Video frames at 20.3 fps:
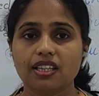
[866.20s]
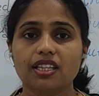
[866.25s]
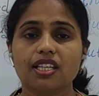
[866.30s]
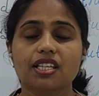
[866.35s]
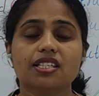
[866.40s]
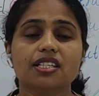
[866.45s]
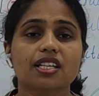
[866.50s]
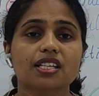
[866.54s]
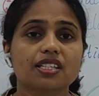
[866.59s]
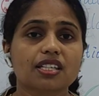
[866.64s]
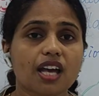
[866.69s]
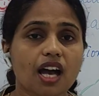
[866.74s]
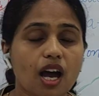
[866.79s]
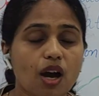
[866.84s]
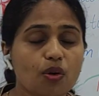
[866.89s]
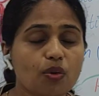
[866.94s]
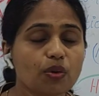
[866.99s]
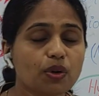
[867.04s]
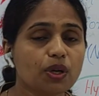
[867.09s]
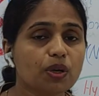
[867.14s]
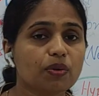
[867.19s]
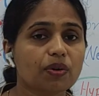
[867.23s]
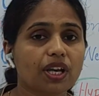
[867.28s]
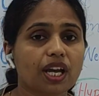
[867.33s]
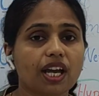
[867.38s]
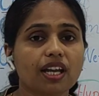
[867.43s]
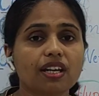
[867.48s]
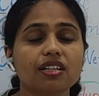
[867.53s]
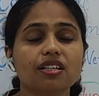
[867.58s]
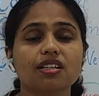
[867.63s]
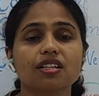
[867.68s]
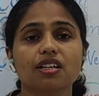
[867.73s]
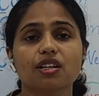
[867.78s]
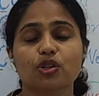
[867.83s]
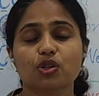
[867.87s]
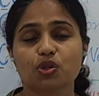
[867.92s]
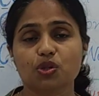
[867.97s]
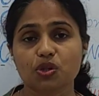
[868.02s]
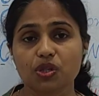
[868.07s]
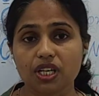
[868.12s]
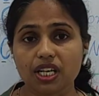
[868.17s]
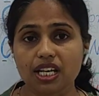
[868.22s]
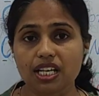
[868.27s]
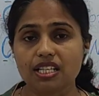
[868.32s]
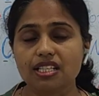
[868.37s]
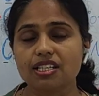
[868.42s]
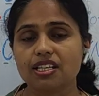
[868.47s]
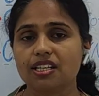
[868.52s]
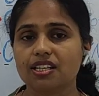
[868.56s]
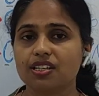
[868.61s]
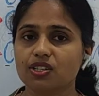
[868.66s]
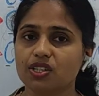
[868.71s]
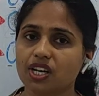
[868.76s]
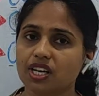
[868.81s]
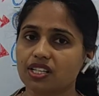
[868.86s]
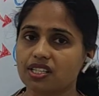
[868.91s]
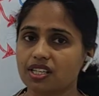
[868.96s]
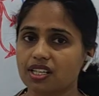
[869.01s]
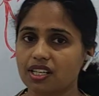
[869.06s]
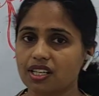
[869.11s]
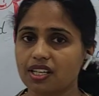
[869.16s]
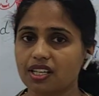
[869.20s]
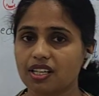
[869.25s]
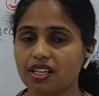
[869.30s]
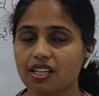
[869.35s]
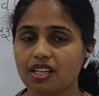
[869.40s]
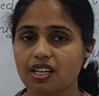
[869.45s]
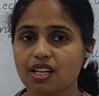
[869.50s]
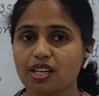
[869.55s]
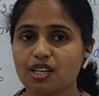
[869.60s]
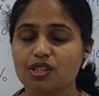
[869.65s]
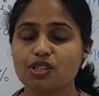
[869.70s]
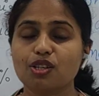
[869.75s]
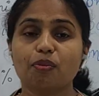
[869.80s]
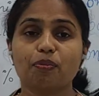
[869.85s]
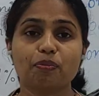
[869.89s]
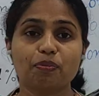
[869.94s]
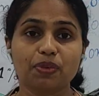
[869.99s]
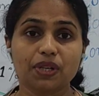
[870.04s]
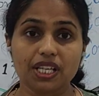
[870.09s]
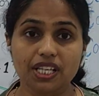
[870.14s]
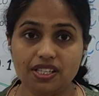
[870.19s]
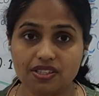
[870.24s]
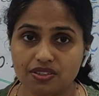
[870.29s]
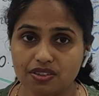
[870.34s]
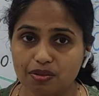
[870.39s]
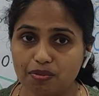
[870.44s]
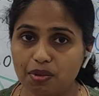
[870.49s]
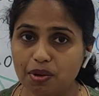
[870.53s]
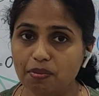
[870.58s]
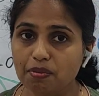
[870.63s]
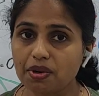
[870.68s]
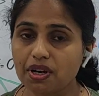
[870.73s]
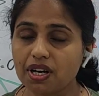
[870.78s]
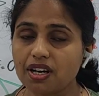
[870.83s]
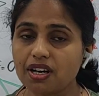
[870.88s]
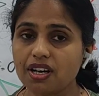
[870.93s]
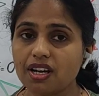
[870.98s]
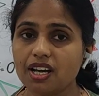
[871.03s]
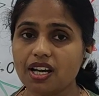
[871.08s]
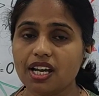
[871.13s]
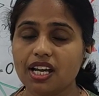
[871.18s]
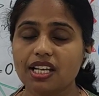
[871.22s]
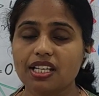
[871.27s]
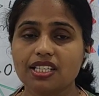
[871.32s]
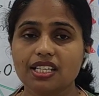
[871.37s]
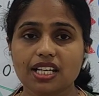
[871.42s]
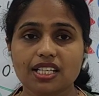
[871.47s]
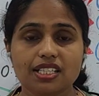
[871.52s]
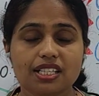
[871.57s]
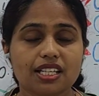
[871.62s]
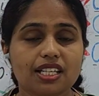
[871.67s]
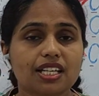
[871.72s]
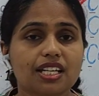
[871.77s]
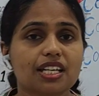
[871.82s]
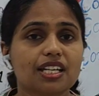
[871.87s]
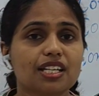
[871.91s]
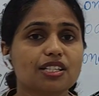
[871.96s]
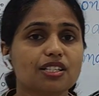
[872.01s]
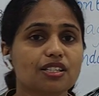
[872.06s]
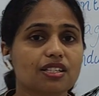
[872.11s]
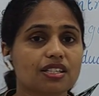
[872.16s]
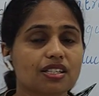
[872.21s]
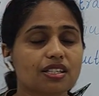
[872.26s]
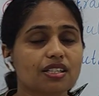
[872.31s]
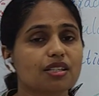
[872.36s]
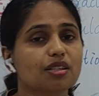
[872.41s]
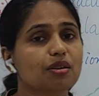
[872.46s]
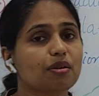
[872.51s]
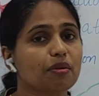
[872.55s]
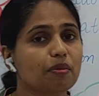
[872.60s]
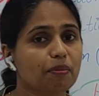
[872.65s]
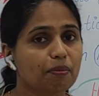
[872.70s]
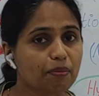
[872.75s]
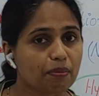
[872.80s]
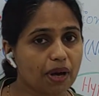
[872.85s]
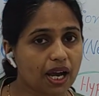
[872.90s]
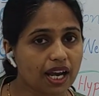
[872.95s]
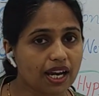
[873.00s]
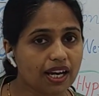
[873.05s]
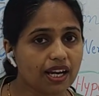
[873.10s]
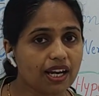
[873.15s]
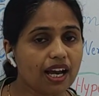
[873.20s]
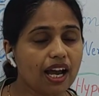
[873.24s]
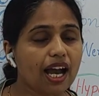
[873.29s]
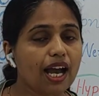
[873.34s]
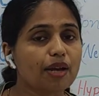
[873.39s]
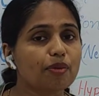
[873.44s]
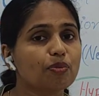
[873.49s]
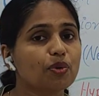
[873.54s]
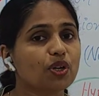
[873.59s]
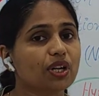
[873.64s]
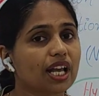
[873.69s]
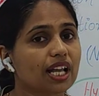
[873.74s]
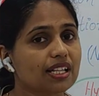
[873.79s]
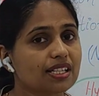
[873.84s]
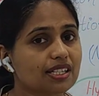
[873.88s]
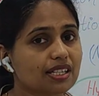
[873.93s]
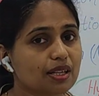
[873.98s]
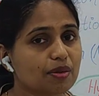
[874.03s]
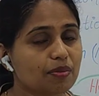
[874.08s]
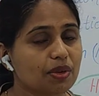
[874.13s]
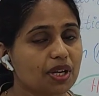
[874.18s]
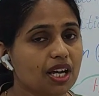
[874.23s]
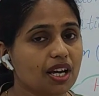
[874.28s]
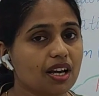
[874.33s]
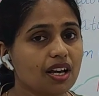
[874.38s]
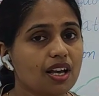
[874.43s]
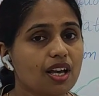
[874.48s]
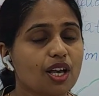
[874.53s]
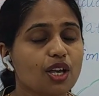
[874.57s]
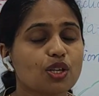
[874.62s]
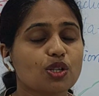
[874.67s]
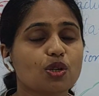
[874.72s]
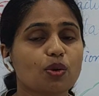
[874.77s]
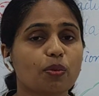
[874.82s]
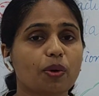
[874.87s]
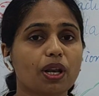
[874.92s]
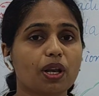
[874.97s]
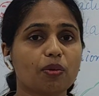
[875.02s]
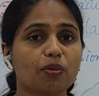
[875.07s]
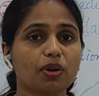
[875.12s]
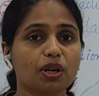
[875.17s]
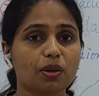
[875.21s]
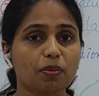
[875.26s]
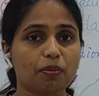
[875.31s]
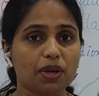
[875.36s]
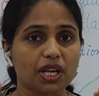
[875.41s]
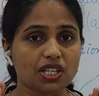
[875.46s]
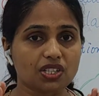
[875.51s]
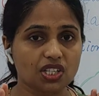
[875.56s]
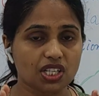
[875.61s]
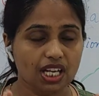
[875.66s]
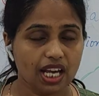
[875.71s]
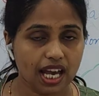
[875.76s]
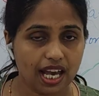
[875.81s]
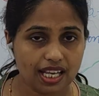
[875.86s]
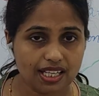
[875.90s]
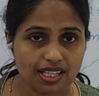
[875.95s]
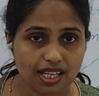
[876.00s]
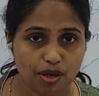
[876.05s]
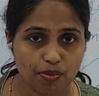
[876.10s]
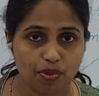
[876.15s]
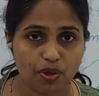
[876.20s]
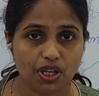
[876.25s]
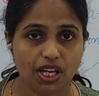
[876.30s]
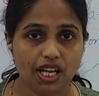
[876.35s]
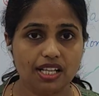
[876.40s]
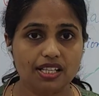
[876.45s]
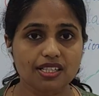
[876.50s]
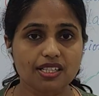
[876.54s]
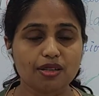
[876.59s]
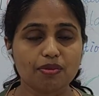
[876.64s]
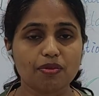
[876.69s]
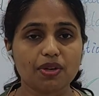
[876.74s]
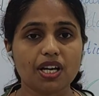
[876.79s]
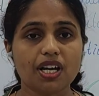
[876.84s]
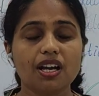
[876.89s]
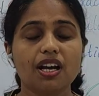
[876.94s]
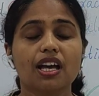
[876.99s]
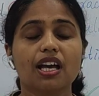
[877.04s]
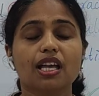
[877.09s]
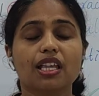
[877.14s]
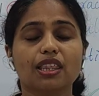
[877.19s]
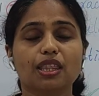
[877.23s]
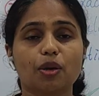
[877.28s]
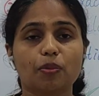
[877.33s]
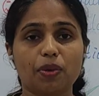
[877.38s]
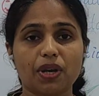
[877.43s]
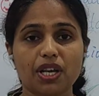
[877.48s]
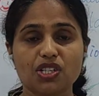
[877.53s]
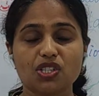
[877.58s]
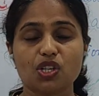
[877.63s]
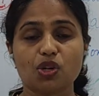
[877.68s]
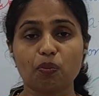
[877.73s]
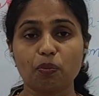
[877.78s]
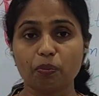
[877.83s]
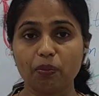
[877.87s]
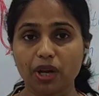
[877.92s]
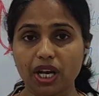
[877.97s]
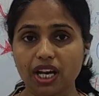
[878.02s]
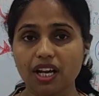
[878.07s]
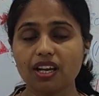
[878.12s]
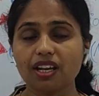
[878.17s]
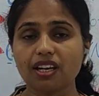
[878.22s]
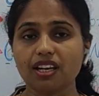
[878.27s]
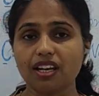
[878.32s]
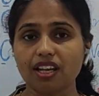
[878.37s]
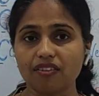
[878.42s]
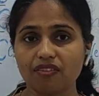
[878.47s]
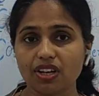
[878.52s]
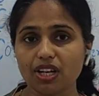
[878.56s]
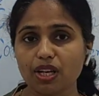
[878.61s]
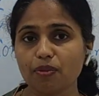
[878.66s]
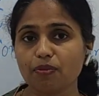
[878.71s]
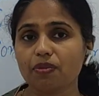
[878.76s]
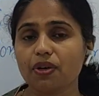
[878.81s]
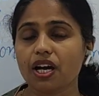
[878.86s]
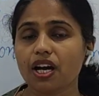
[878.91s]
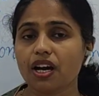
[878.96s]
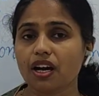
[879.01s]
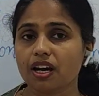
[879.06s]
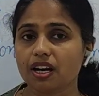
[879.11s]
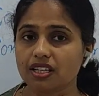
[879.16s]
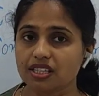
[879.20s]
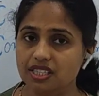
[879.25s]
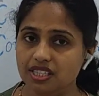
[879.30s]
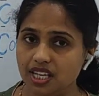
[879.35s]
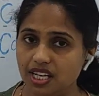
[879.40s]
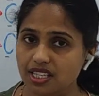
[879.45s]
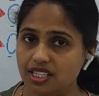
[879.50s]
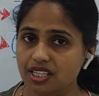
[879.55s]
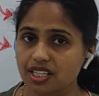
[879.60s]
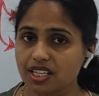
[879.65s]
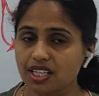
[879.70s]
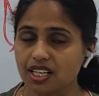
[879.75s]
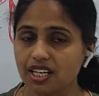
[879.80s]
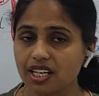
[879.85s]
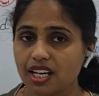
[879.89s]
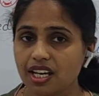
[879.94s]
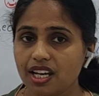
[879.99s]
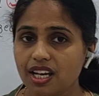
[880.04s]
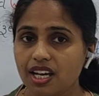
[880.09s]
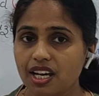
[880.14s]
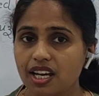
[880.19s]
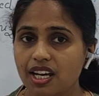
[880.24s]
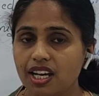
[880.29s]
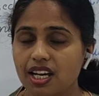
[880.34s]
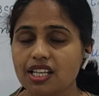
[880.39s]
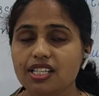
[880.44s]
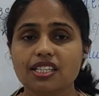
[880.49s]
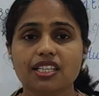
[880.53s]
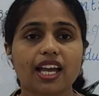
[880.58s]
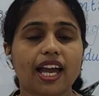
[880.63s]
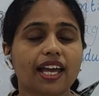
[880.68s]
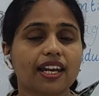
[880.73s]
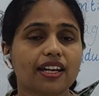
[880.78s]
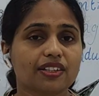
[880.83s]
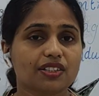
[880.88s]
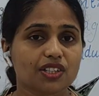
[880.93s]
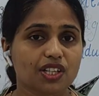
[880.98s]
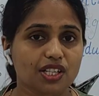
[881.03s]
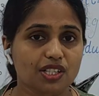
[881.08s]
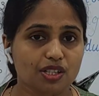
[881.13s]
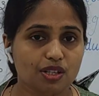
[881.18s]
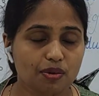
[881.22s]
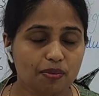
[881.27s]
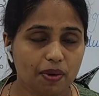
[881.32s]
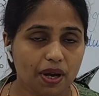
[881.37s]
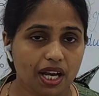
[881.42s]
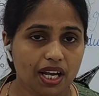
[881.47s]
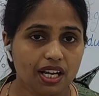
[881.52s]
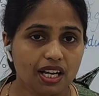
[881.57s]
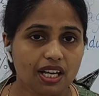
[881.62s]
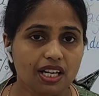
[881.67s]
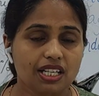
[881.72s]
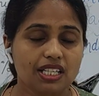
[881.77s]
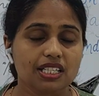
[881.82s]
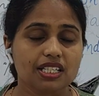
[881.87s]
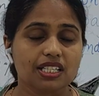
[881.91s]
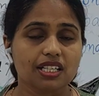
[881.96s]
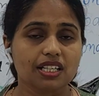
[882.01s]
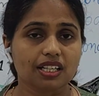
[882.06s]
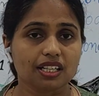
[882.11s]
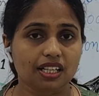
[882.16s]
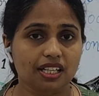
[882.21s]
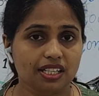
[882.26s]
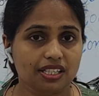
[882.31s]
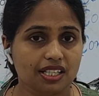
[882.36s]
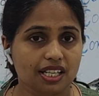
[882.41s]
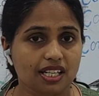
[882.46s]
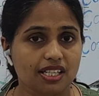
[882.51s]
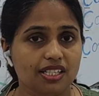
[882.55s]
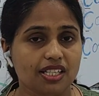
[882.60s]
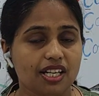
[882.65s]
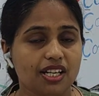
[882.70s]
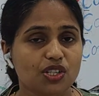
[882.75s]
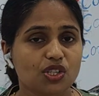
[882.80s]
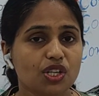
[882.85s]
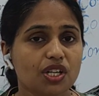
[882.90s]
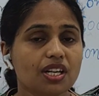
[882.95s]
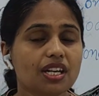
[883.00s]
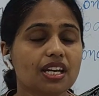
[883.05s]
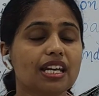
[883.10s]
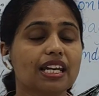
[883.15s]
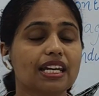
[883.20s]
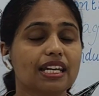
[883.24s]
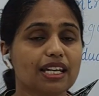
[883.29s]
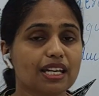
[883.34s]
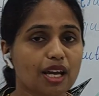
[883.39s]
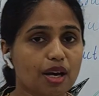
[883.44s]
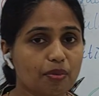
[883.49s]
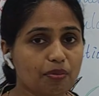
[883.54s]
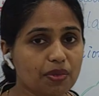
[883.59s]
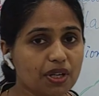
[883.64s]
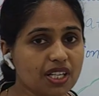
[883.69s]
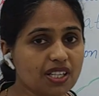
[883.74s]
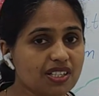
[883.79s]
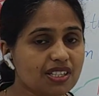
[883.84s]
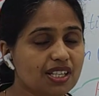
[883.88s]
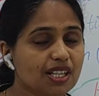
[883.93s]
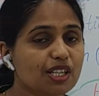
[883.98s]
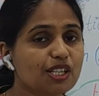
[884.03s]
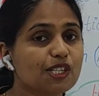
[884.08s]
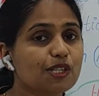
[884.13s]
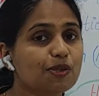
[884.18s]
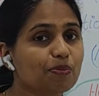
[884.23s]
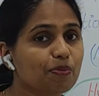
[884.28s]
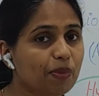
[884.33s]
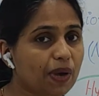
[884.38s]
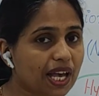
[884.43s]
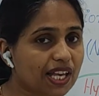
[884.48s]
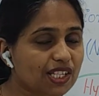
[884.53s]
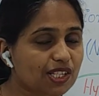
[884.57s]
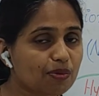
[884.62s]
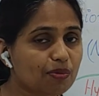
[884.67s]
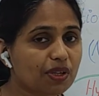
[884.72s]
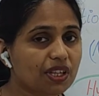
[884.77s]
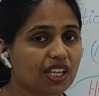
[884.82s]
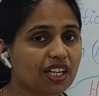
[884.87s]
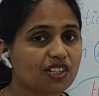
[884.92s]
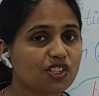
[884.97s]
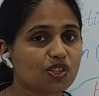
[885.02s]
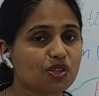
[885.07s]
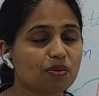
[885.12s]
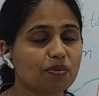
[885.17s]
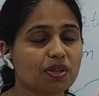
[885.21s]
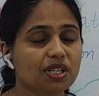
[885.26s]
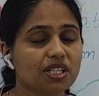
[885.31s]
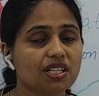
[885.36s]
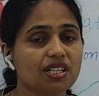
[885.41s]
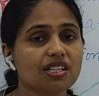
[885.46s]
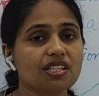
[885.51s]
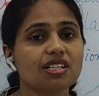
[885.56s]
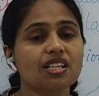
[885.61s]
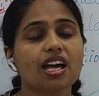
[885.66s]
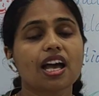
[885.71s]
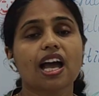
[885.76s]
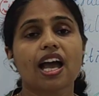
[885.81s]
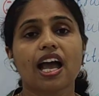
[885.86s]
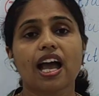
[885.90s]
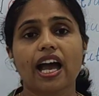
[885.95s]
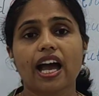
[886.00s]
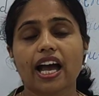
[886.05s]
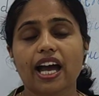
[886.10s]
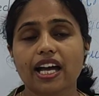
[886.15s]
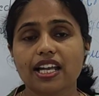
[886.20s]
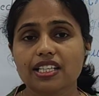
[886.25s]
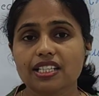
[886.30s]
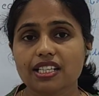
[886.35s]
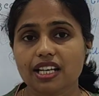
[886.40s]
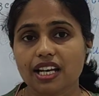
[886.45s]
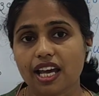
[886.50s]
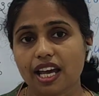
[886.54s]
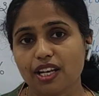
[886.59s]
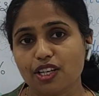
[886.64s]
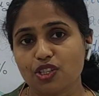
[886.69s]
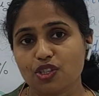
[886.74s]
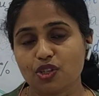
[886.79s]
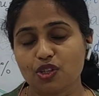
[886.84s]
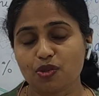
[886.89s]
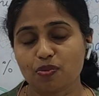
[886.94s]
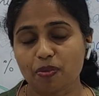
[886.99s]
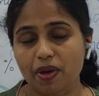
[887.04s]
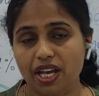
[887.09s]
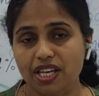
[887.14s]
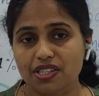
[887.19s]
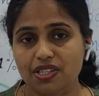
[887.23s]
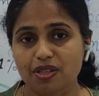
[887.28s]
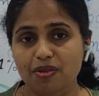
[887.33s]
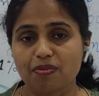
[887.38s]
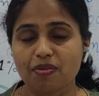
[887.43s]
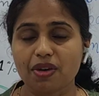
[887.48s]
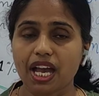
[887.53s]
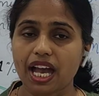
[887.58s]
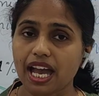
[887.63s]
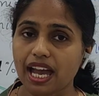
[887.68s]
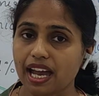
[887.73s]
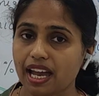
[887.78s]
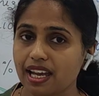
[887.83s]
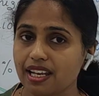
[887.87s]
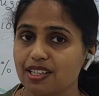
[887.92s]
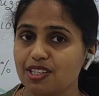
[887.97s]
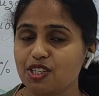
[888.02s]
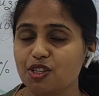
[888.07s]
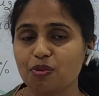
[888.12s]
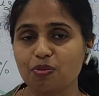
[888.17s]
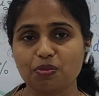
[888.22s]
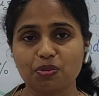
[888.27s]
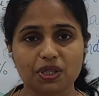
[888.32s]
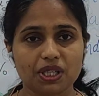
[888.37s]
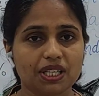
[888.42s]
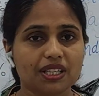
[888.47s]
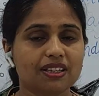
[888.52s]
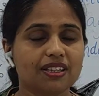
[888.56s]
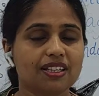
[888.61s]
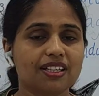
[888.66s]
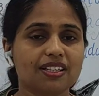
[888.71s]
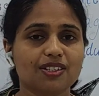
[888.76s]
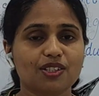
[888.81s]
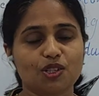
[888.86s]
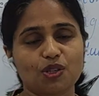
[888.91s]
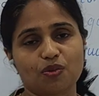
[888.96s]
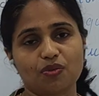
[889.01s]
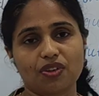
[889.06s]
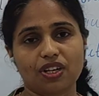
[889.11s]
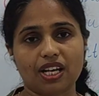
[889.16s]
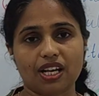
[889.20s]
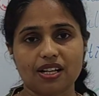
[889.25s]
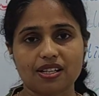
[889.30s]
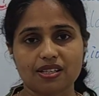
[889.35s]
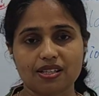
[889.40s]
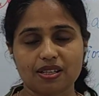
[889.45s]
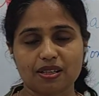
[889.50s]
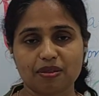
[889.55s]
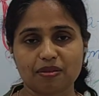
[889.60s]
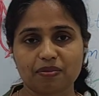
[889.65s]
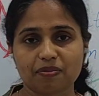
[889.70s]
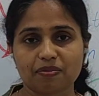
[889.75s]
This is how you can treat tetany. So please remember, tetany is by hypocalcemia. So whenever a patient has hypocalcemia, the patient may develop tetany, is characterized by tingling sensation, numbness, spasm in the extremities, and laryngospasm and breathing difficulty.